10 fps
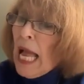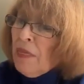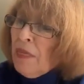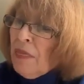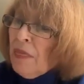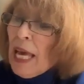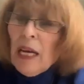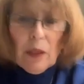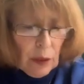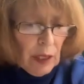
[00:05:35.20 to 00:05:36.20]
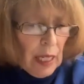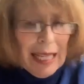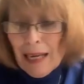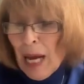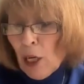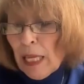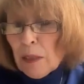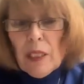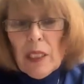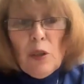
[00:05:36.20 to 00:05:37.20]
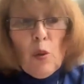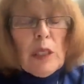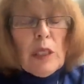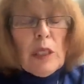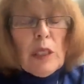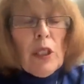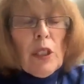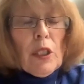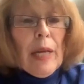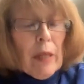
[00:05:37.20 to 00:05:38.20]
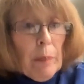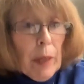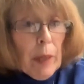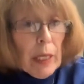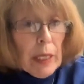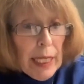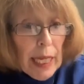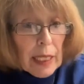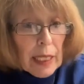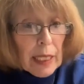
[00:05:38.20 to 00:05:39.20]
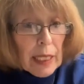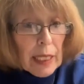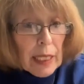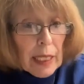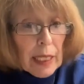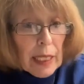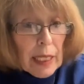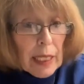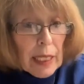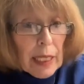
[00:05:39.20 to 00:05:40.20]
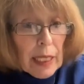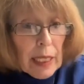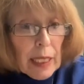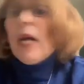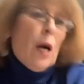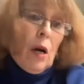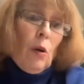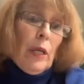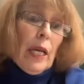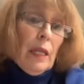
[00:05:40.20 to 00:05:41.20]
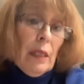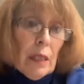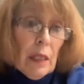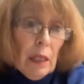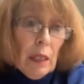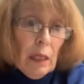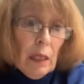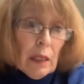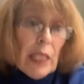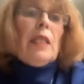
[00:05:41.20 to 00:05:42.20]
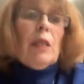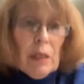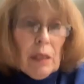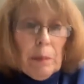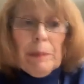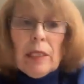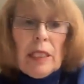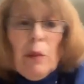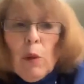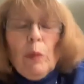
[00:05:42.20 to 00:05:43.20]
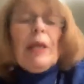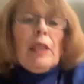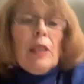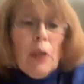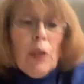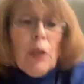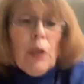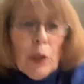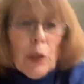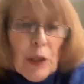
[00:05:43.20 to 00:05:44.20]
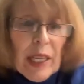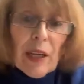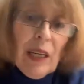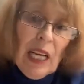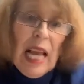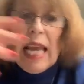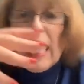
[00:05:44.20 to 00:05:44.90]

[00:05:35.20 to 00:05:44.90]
And then I learned that Mycoplasma is also carried by ticks. Okay, let's look at the ticks, see what we can learn there.